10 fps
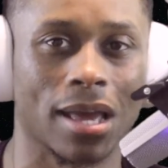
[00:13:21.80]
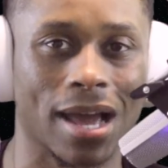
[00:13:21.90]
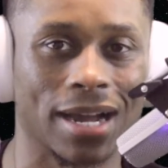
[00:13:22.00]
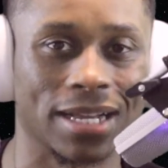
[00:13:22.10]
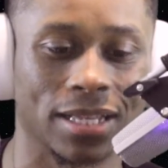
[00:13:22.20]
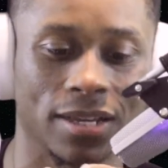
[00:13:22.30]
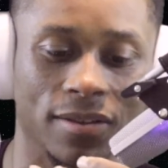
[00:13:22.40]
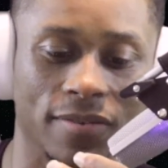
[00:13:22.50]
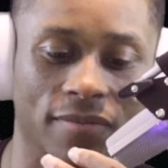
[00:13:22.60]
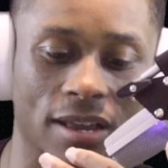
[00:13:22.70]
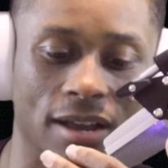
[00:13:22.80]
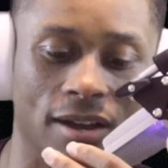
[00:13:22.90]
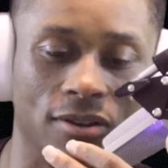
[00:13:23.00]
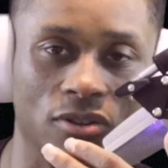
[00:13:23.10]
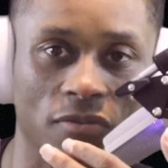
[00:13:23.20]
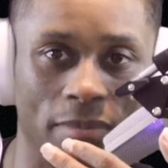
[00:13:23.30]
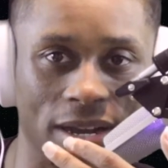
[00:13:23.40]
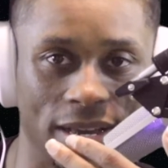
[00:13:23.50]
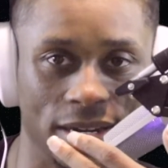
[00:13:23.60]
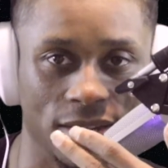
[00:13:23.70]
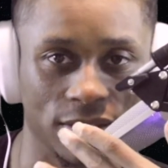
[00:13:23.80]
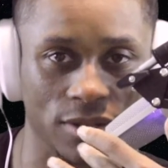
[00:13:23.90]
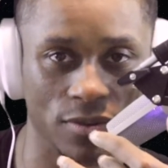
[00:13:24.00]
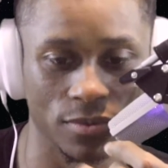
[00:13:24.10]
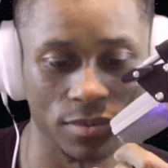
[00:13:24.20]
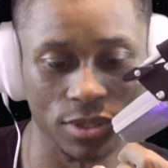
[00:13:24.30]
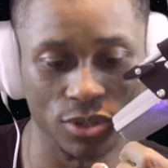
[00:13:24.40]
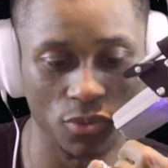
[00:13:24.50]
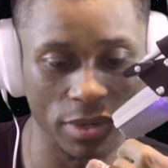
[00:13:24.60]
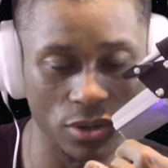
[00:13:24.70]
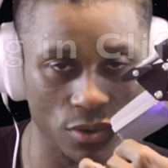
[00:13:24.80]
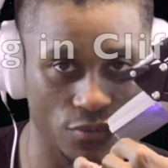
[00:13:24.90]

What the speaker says: I don't know if my editor's gonna zoom in on the